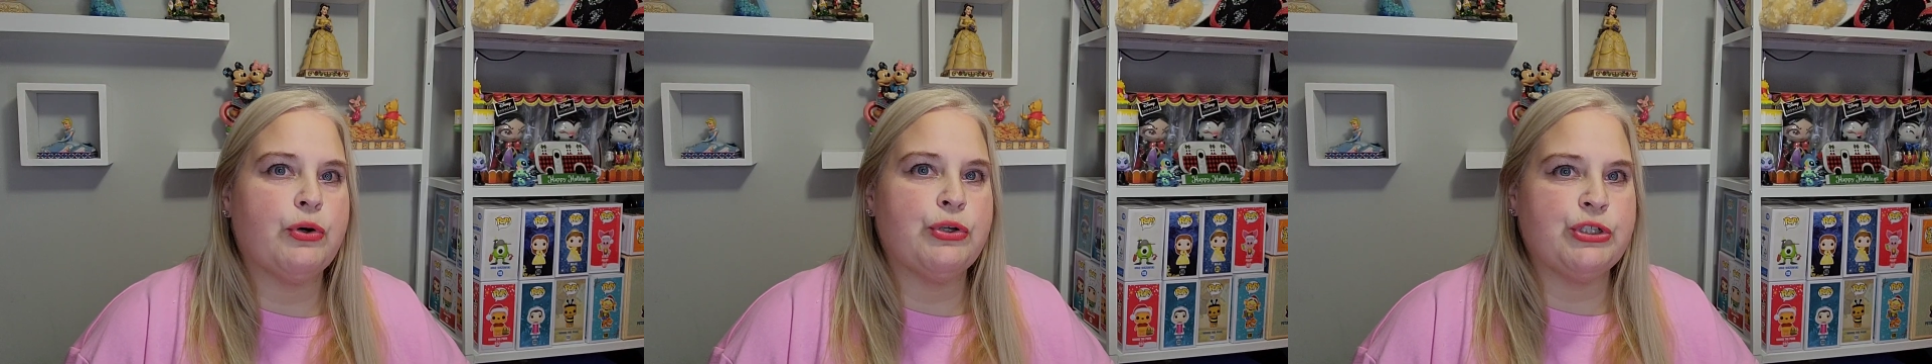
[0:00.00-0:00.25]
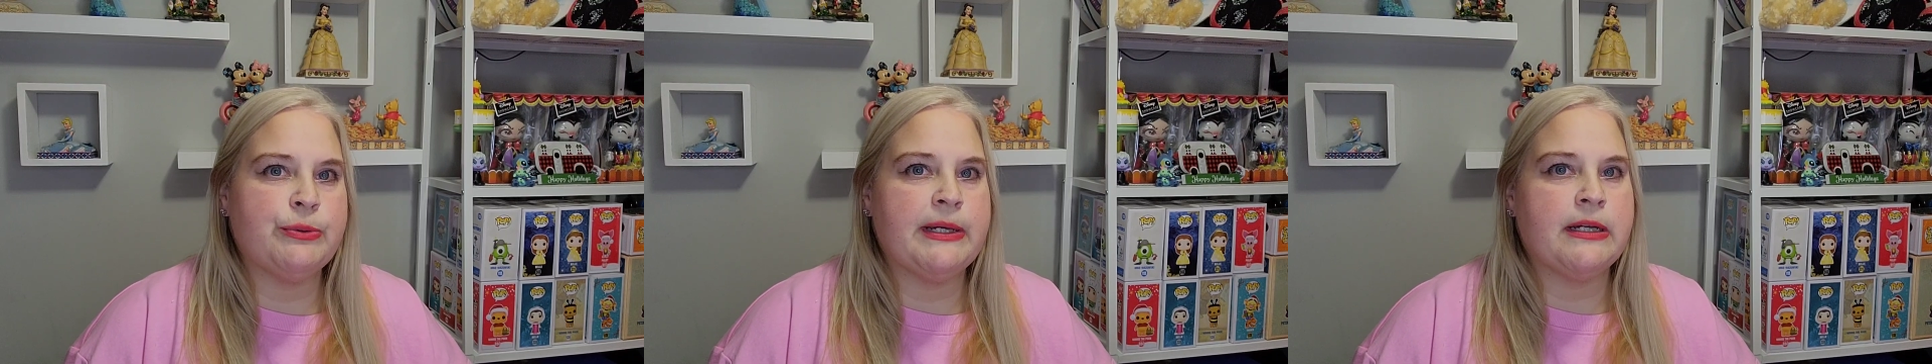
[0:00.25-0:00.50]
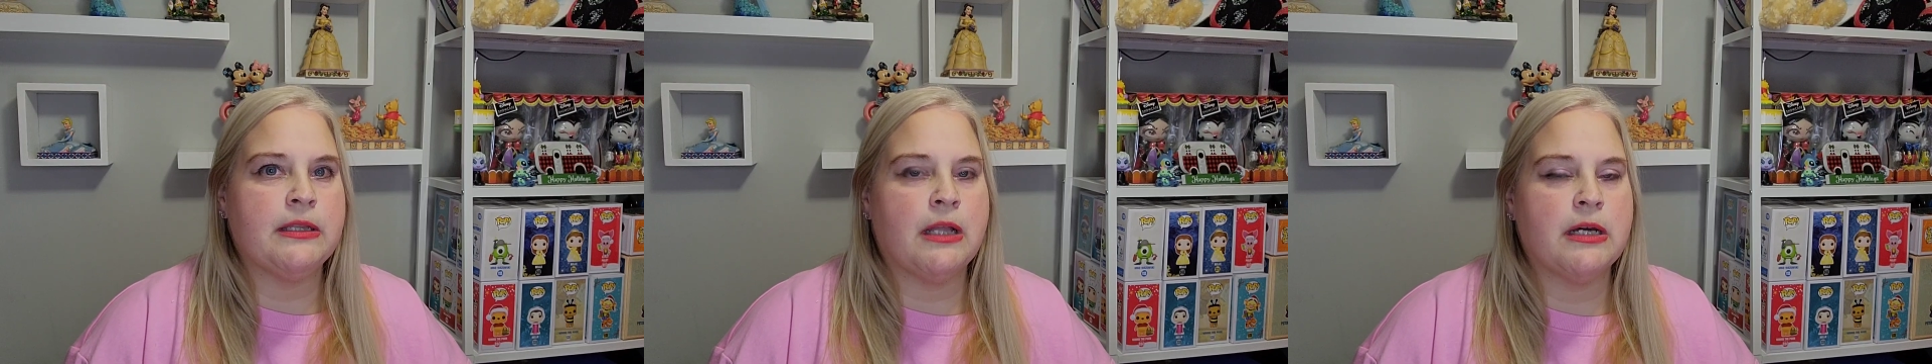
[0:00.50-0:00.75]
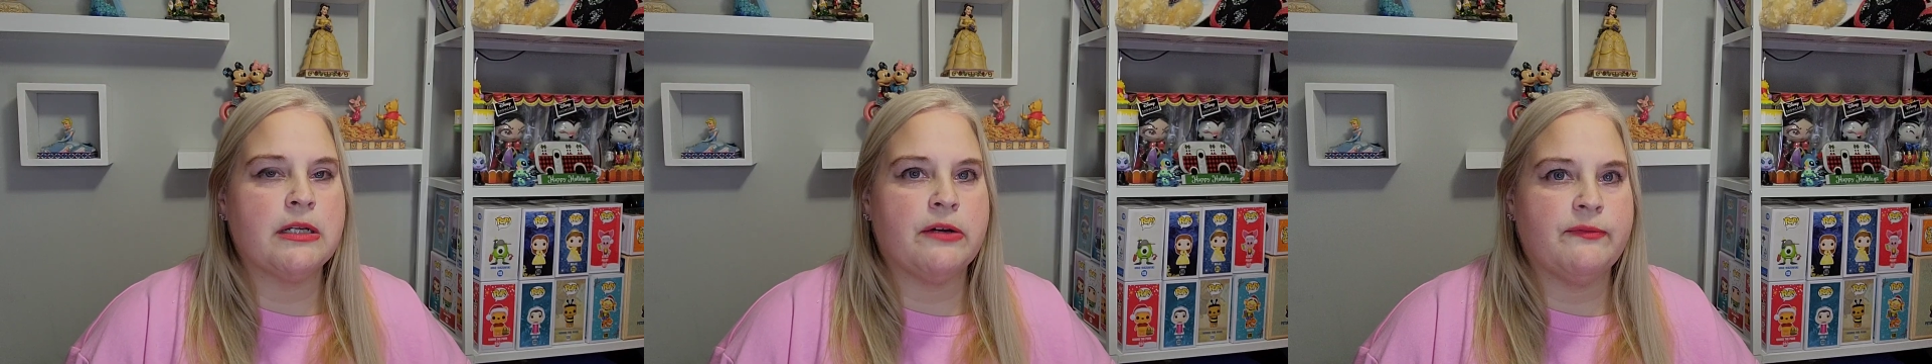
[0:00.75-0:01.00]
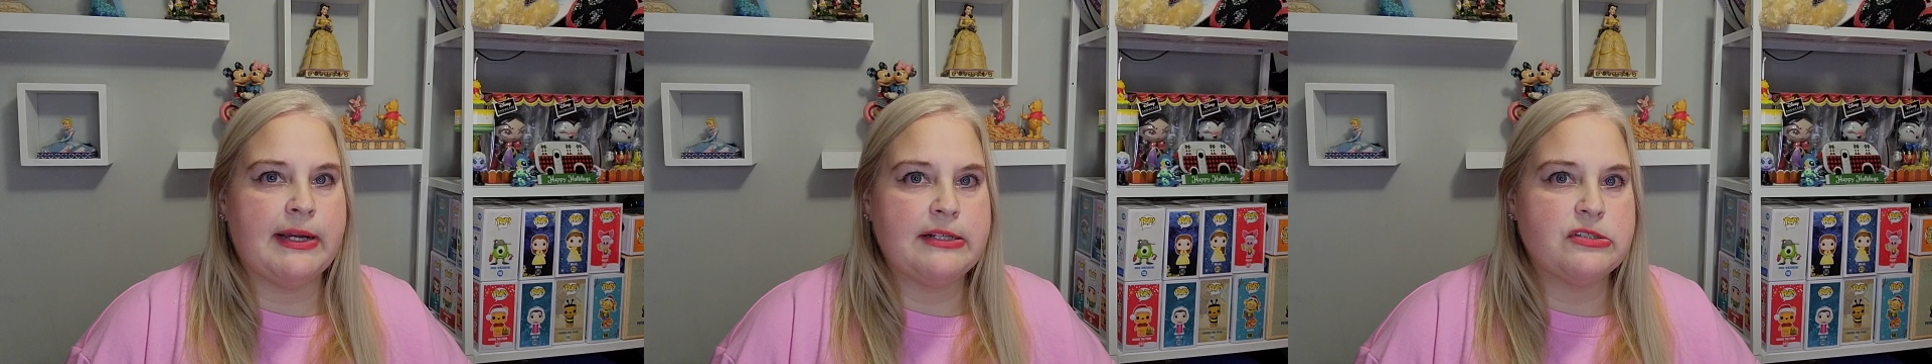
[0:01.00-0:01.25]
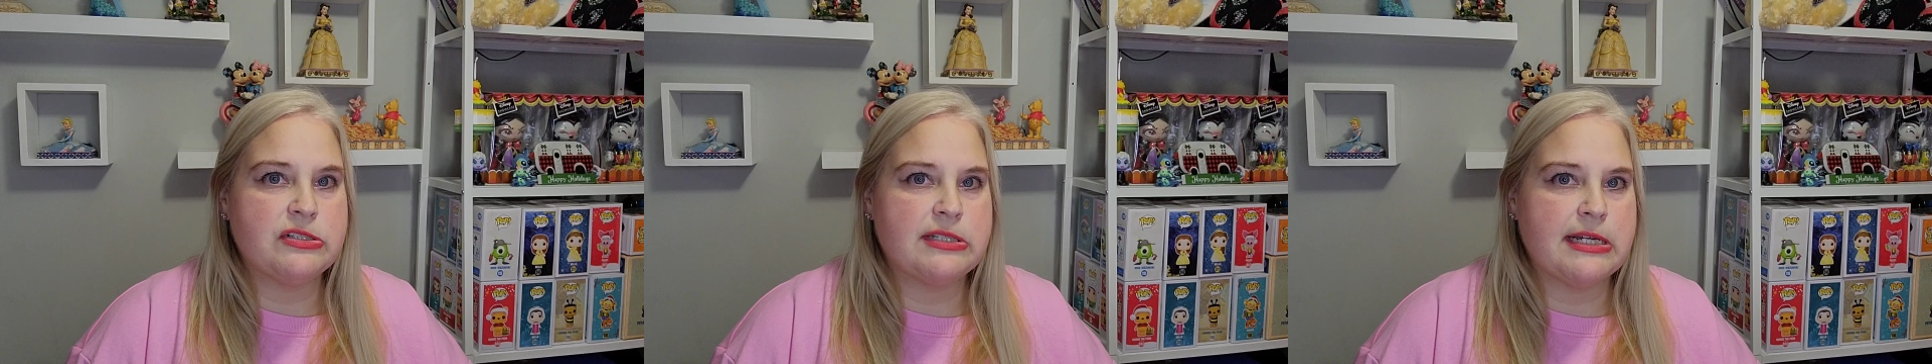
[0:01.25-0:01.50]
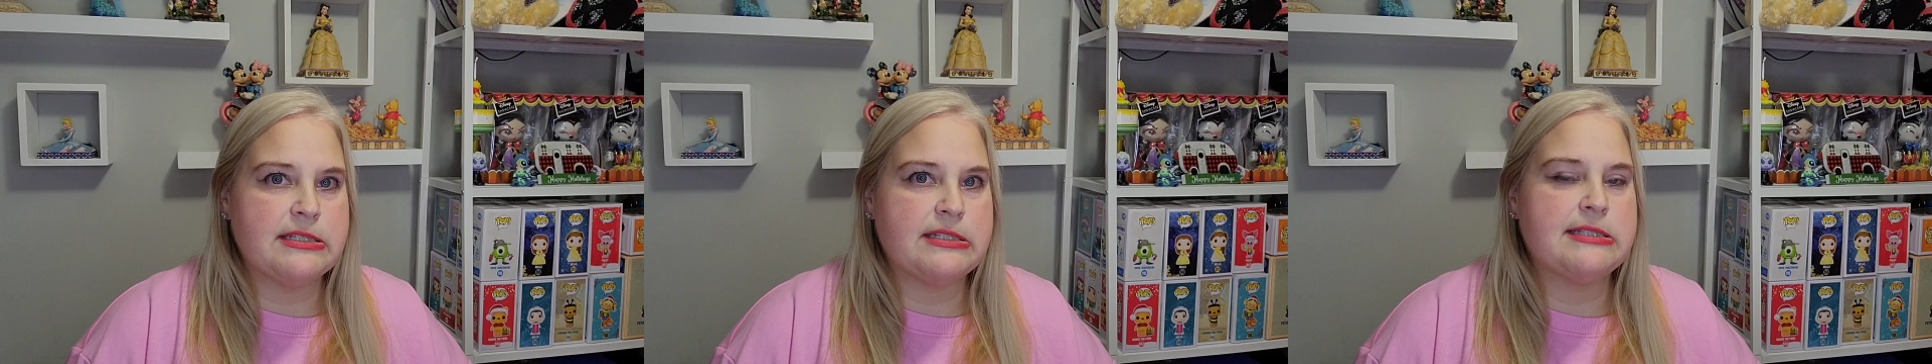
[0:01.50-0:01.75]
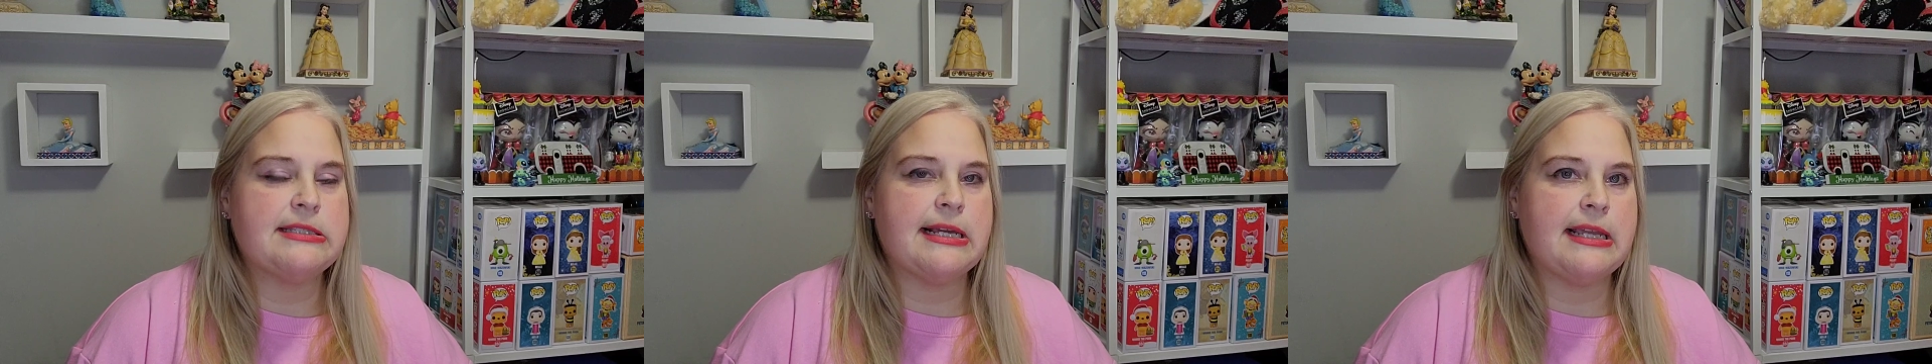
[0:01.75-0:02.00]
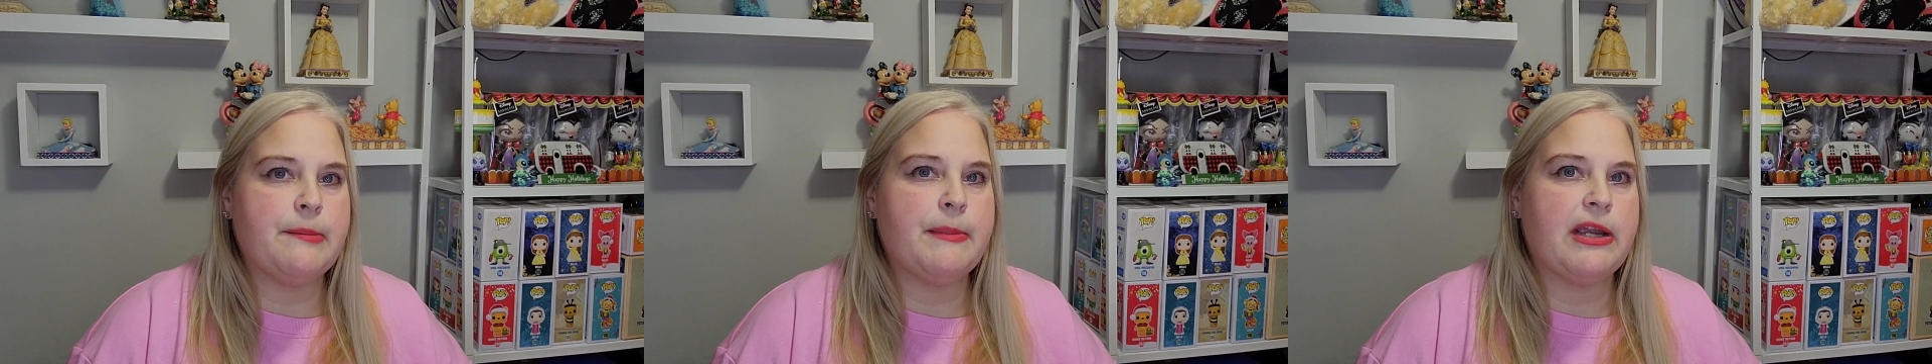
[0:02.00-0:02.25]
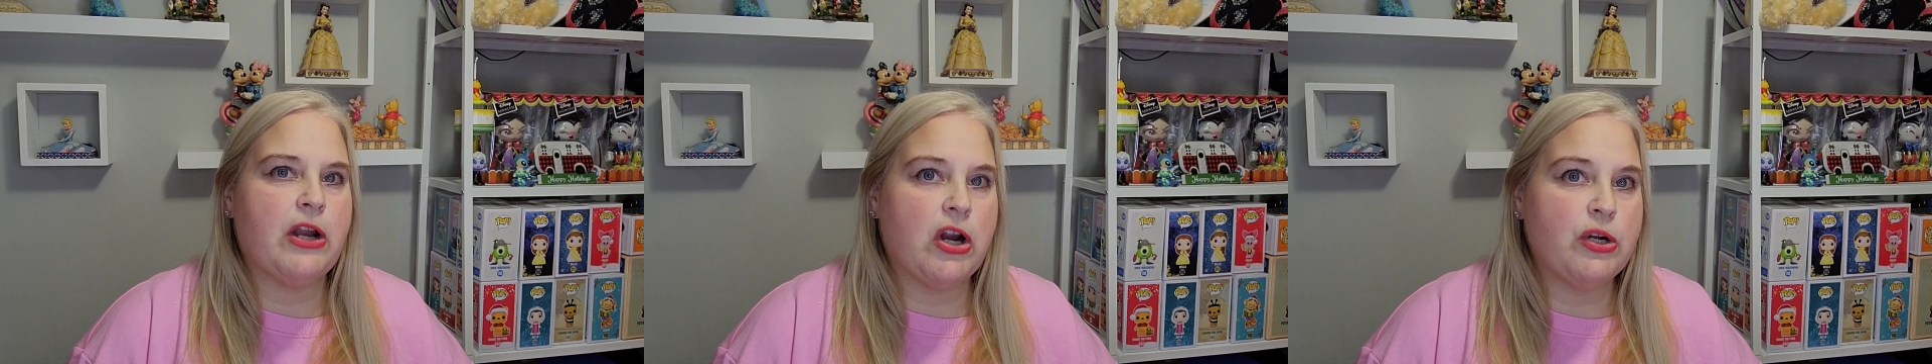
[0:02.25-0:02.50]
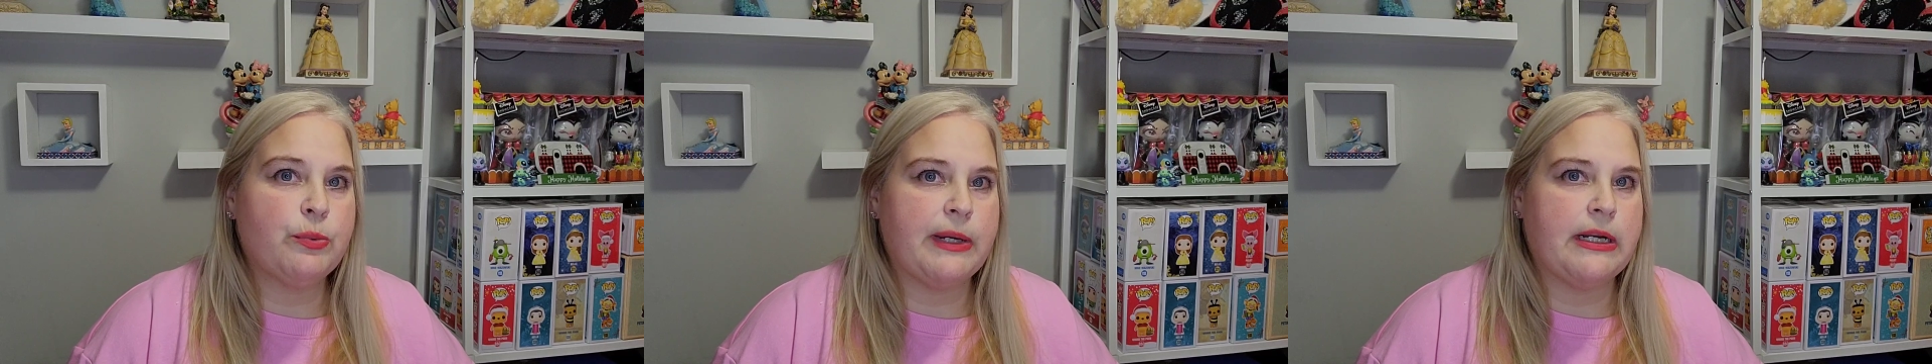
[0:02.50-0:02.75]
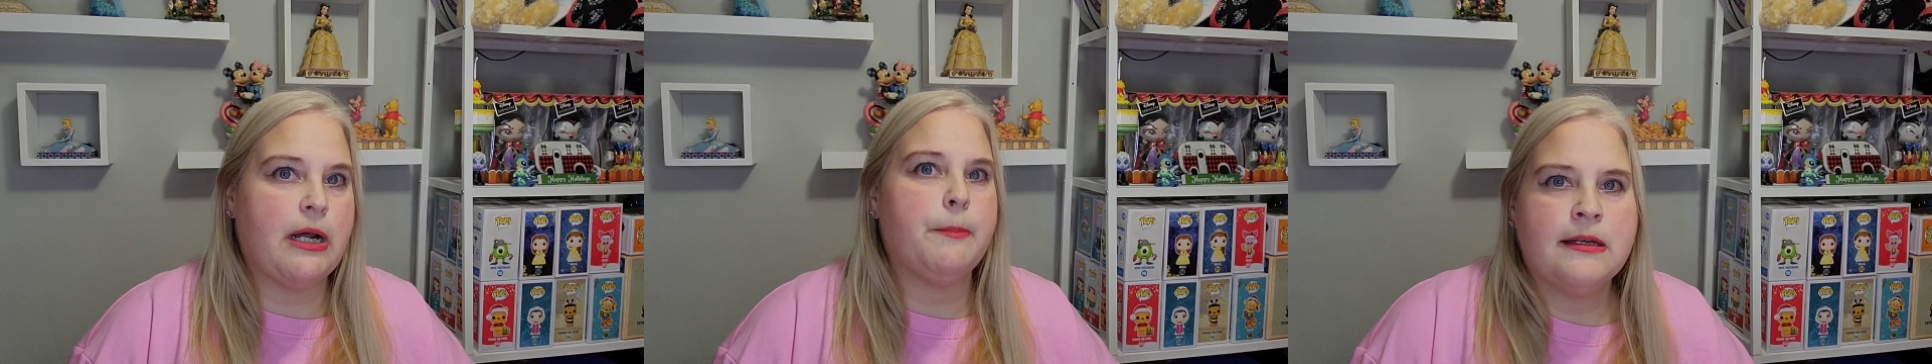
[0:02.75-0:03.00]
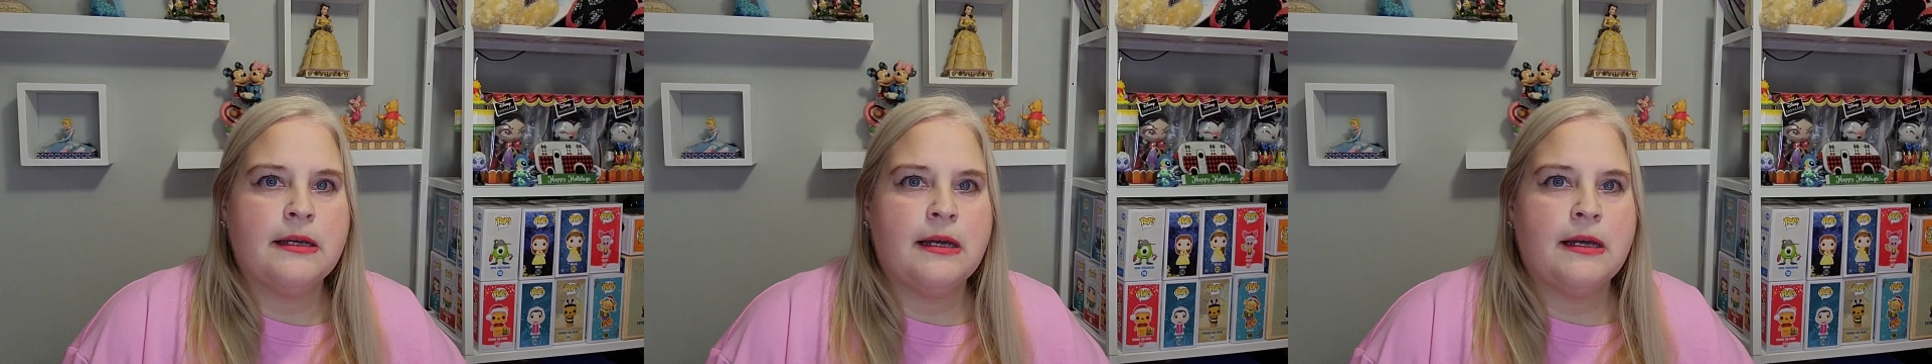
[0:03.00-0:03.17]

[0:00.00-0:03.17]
or doing a lot of exercises that get my heart rate up.